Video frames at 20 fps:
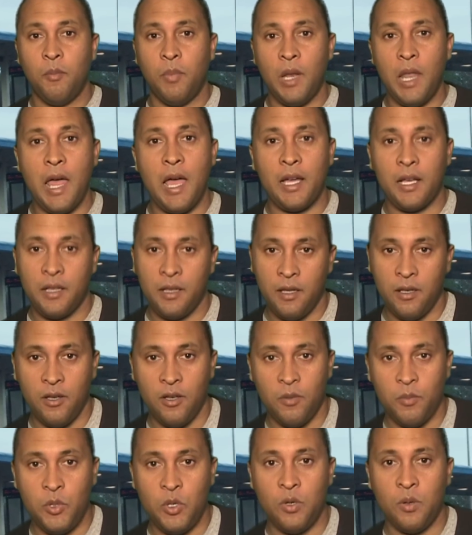Block
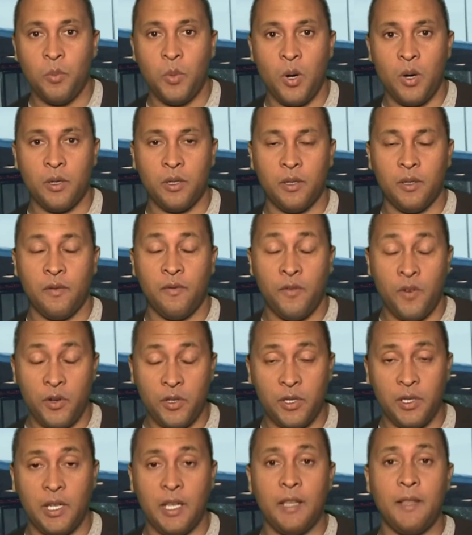Club
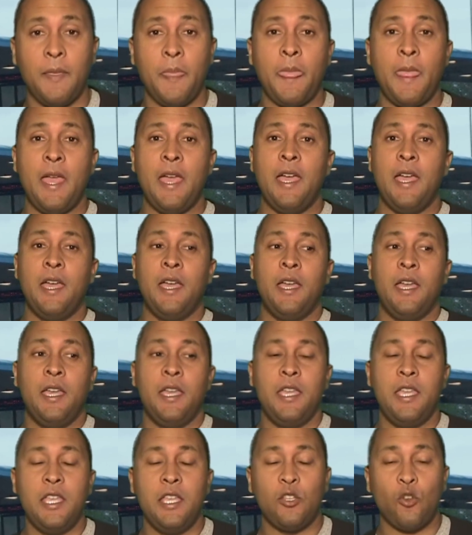University.
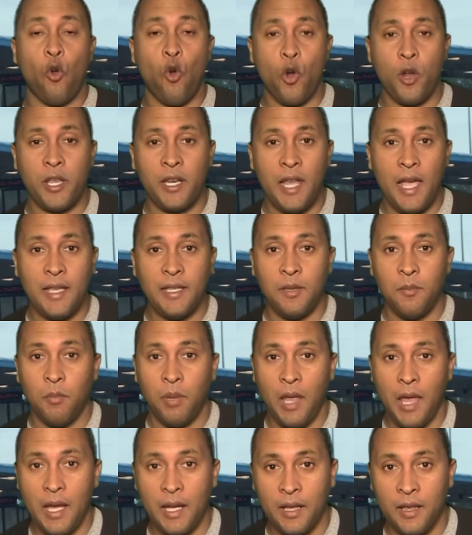He's organizing
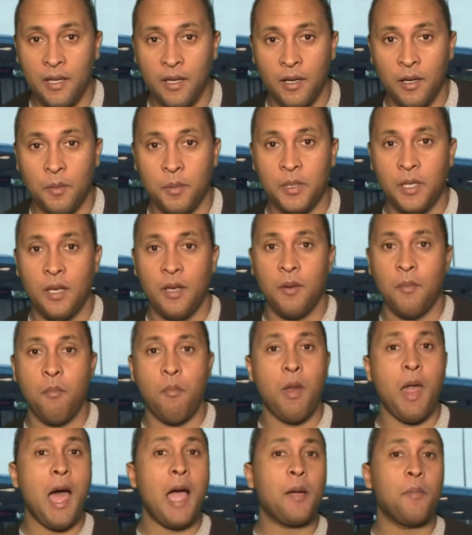block clubs,
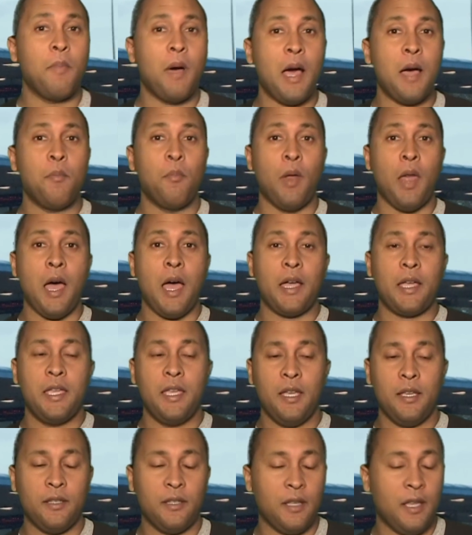block by block.
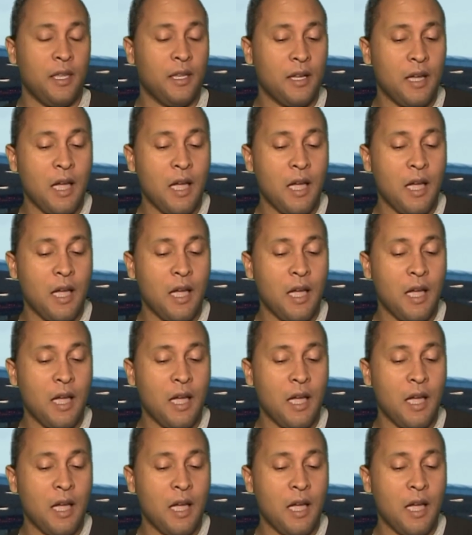He has a